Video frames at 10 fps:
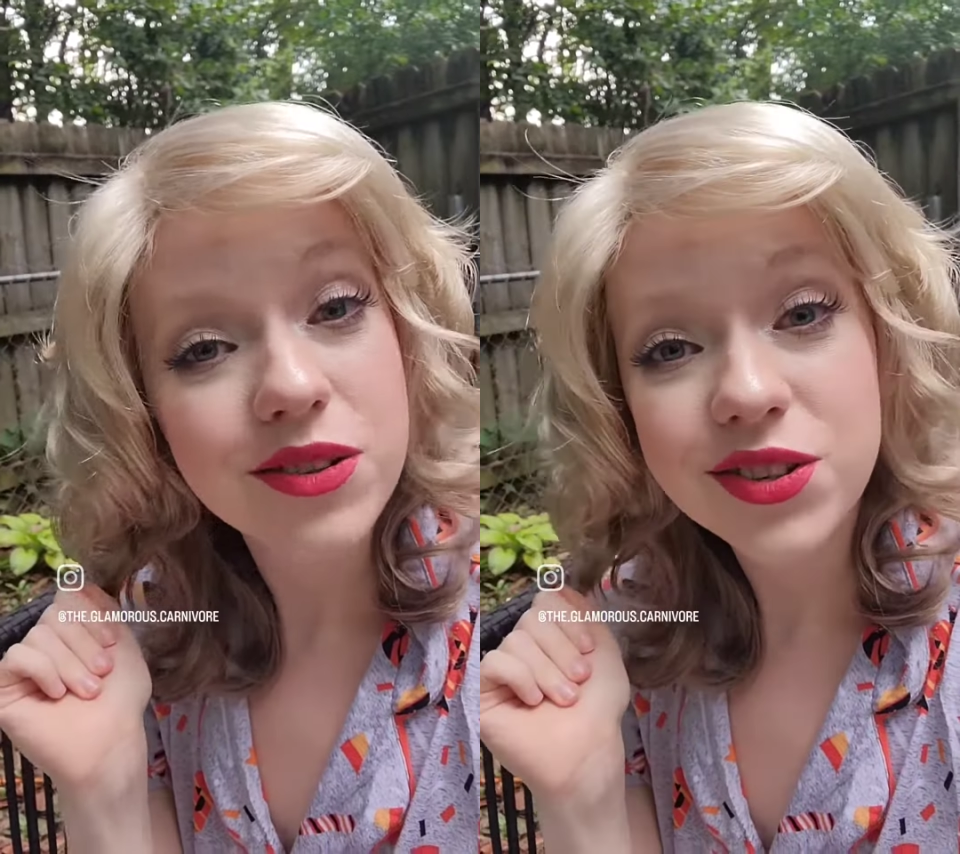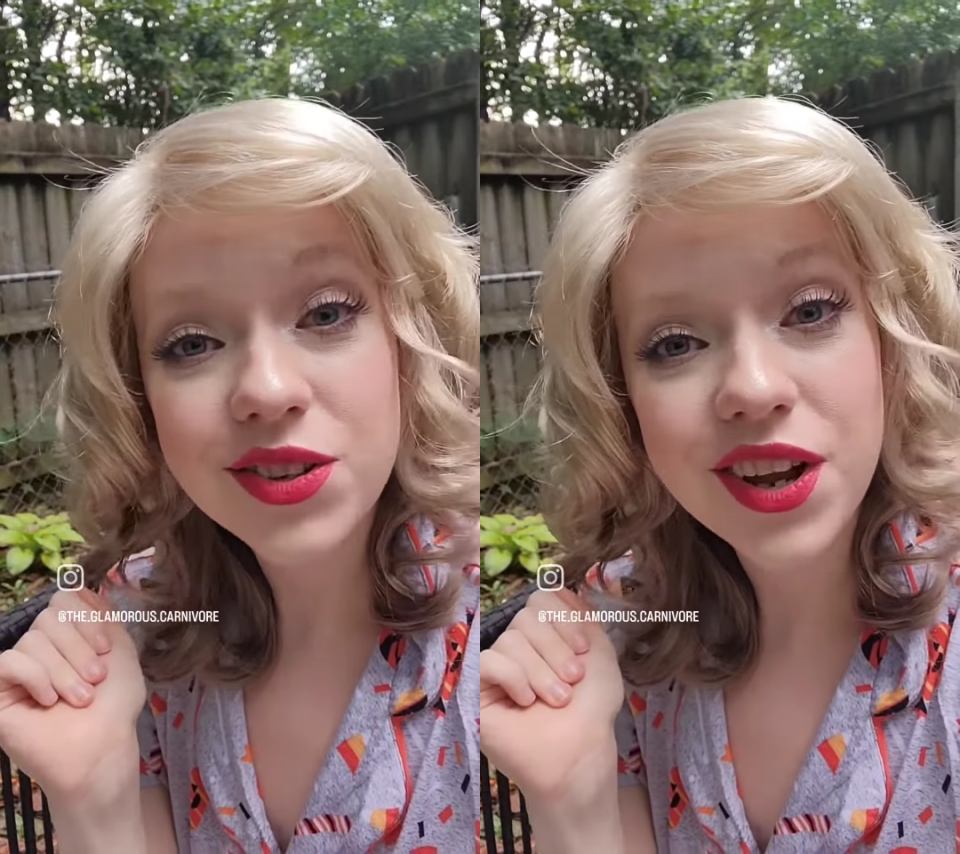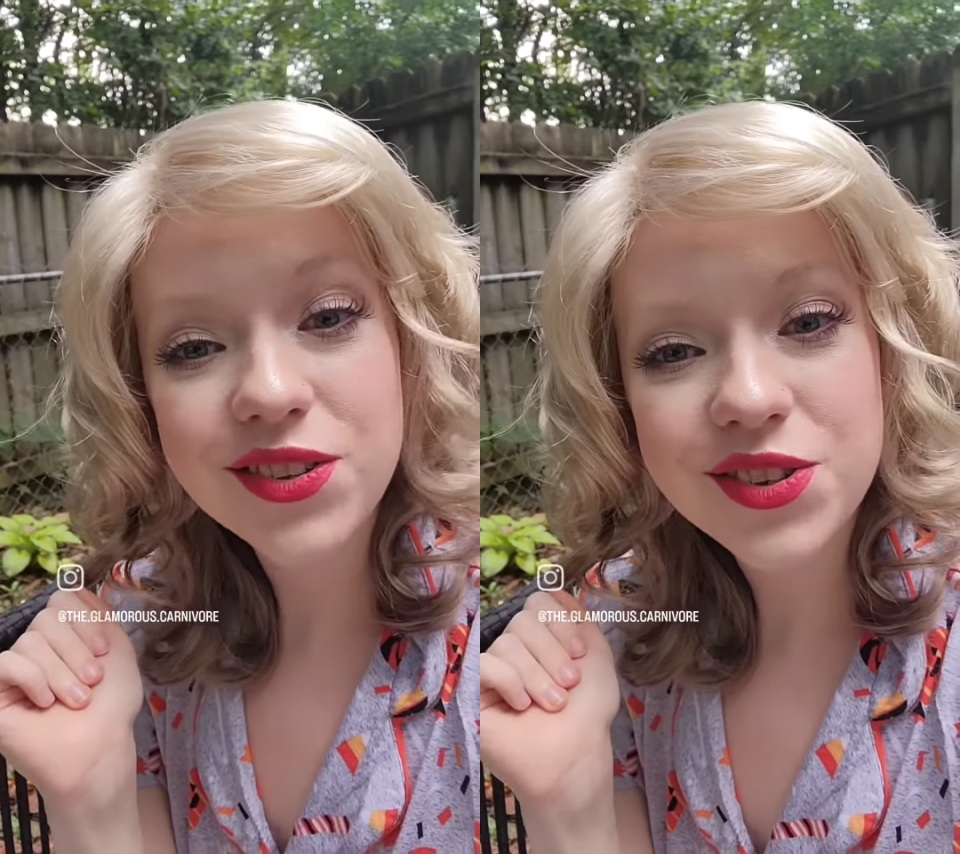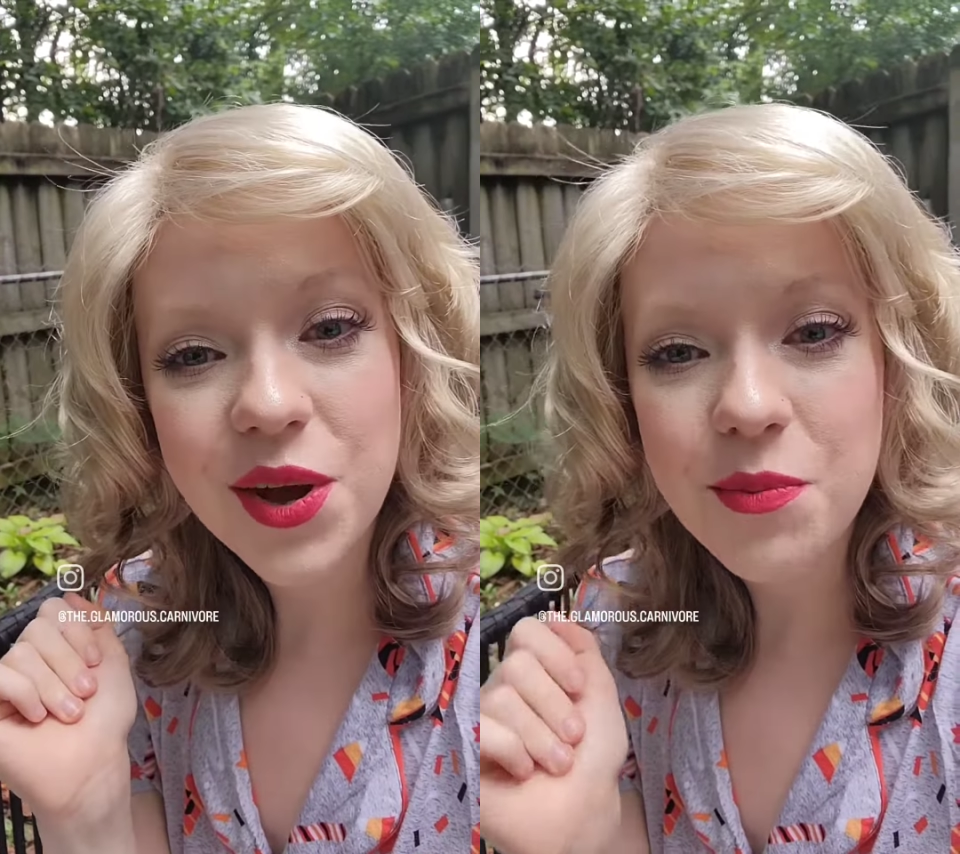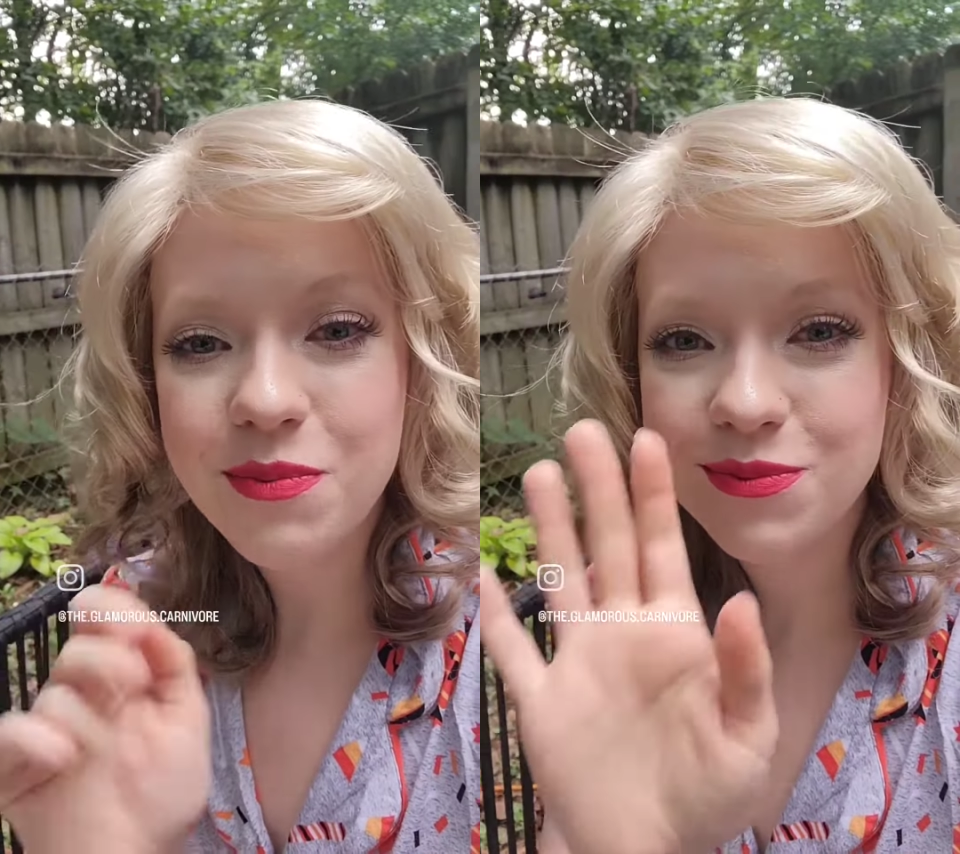Till next
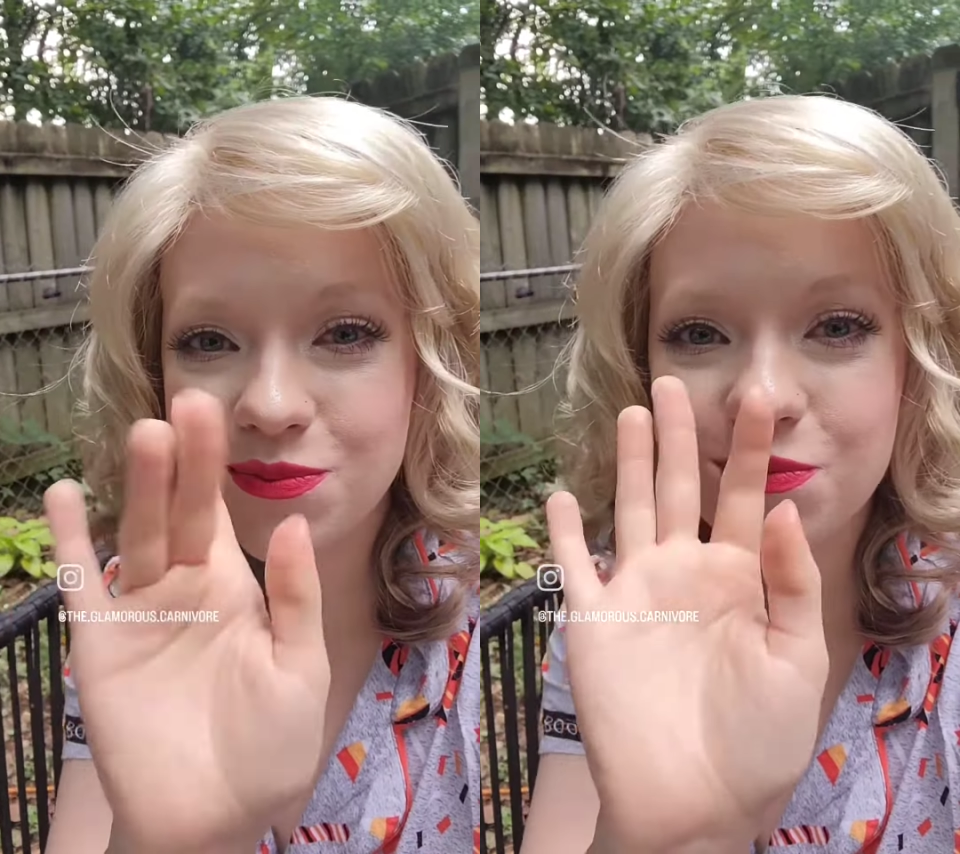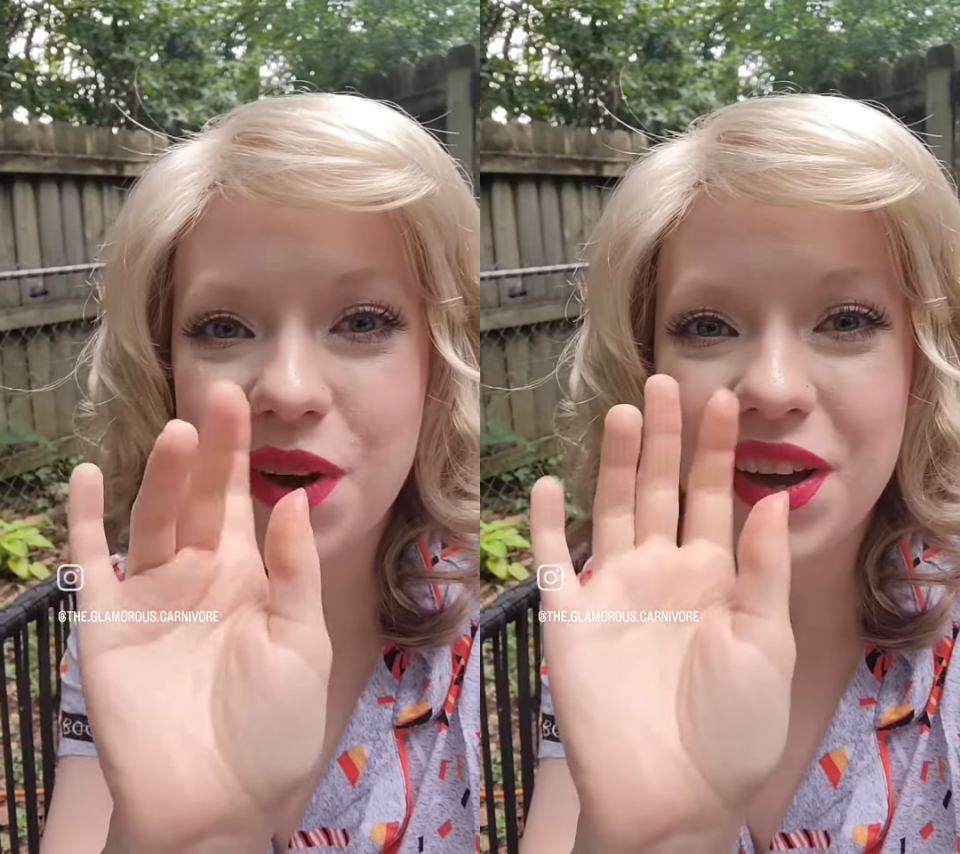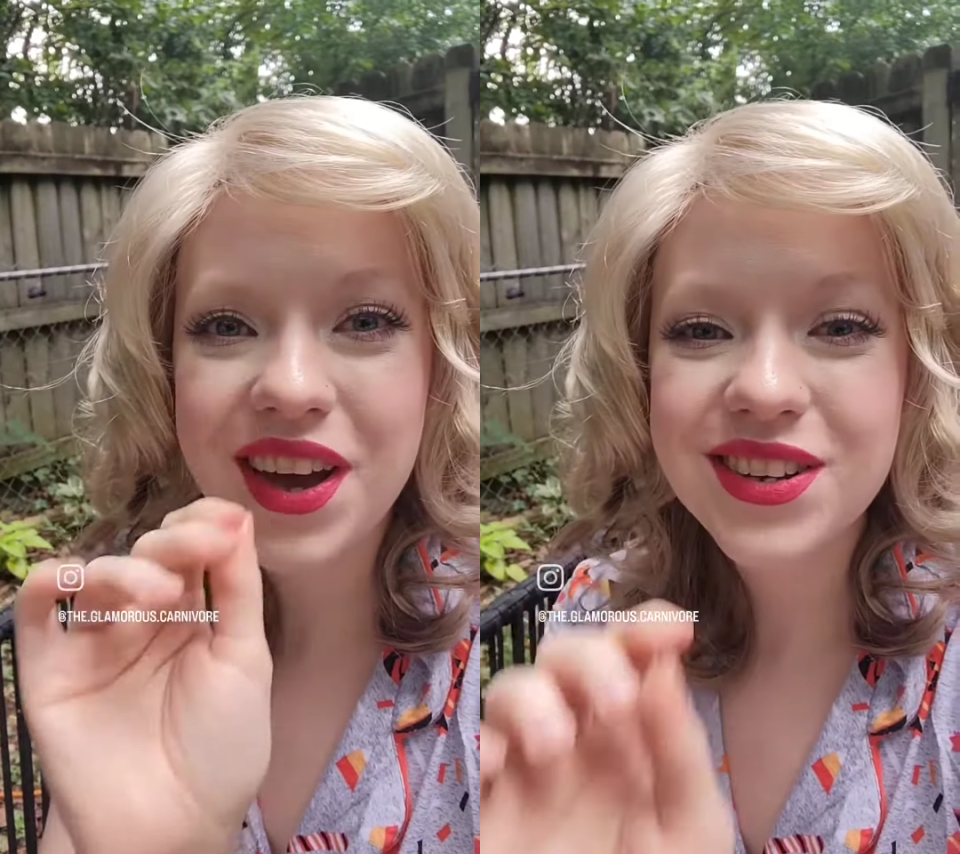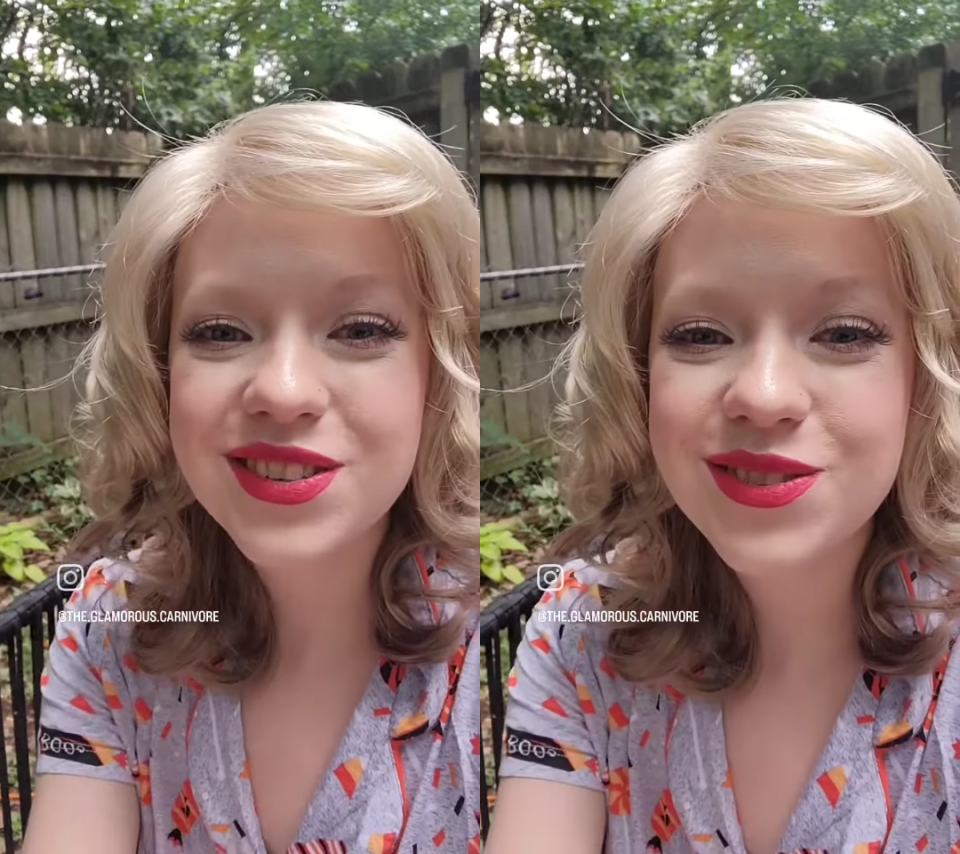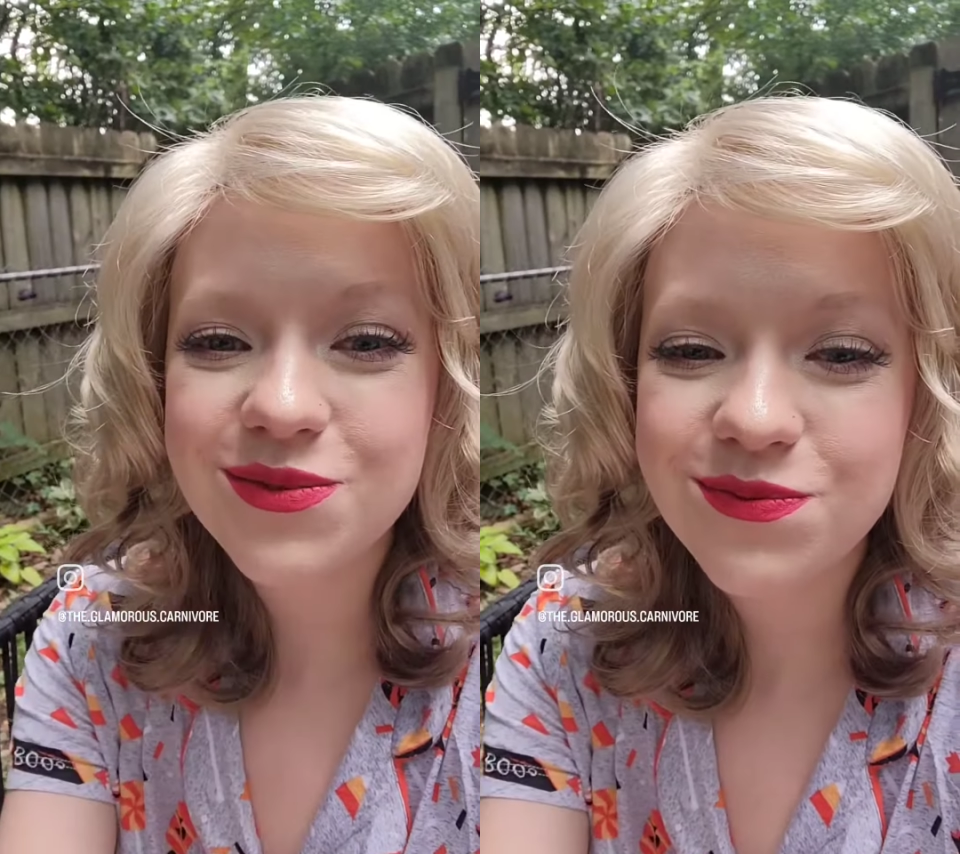time. Bye
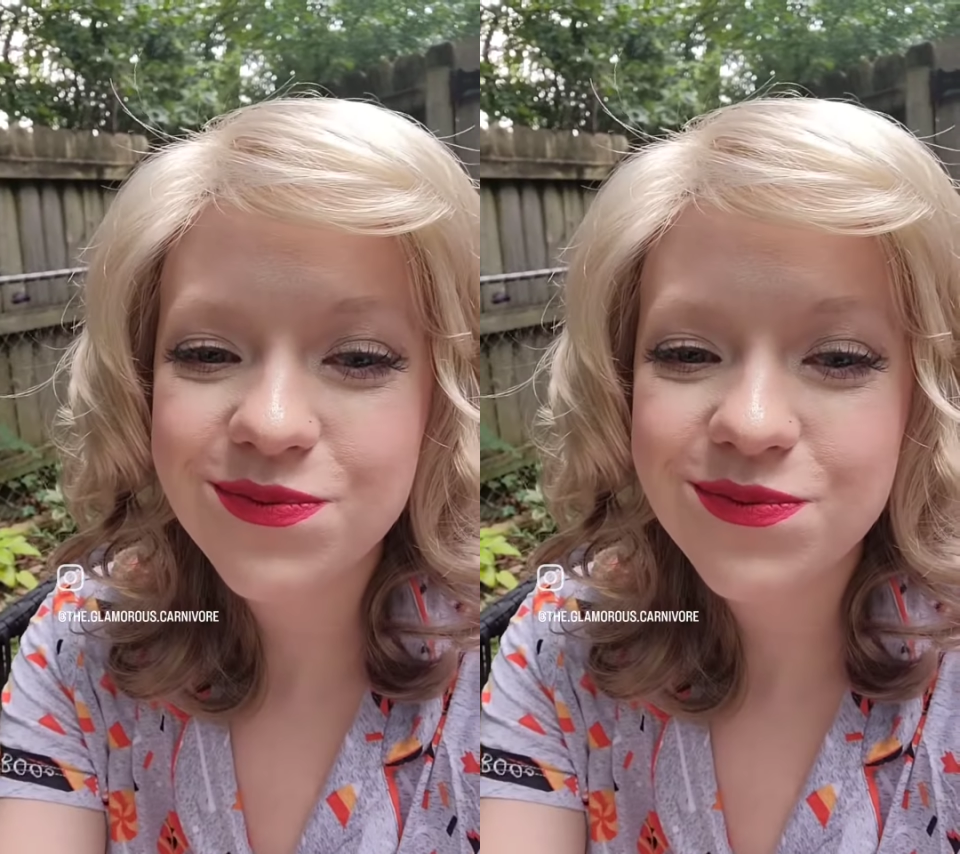guys.